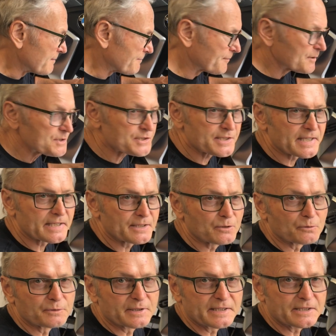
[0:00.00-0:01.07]
first thing you'll
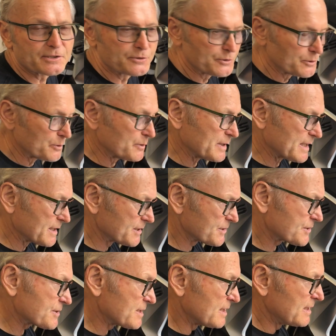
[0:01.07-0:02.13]
need to do
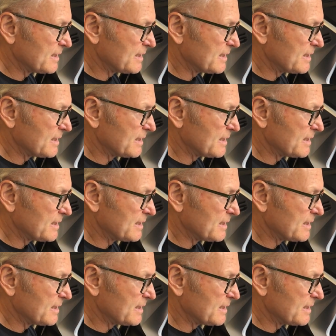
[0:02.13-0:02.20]
is